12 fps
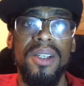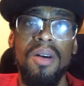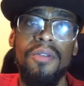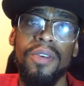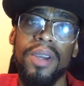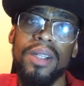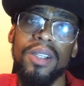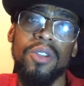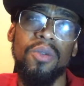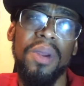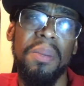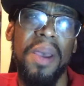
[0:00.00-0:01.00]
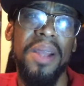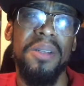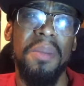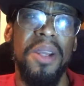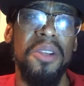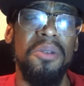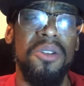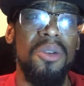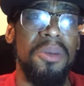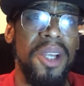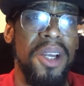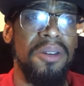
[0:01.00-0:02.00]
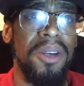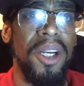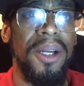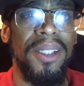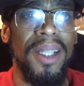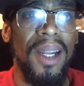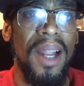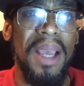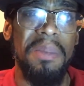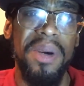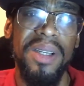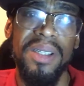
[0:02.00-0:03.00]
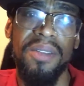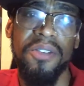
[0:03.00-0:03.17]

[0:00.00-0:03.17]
don't forget to swing back to my YouTube channel here, hit that like button.